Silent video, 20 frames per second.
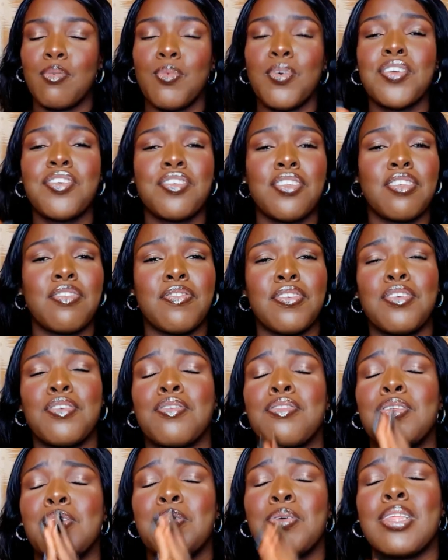watch this
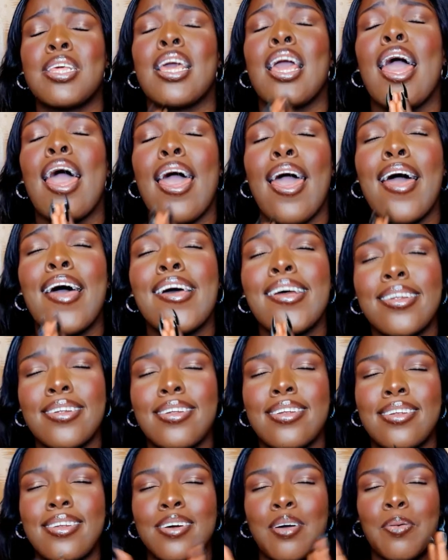video till the
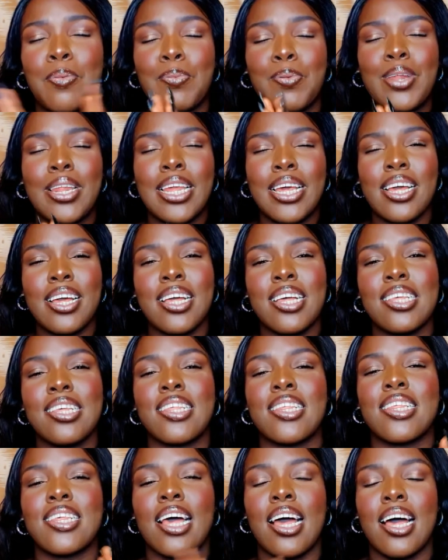end
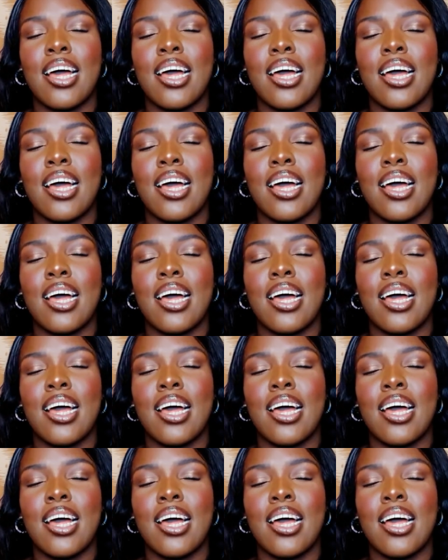please,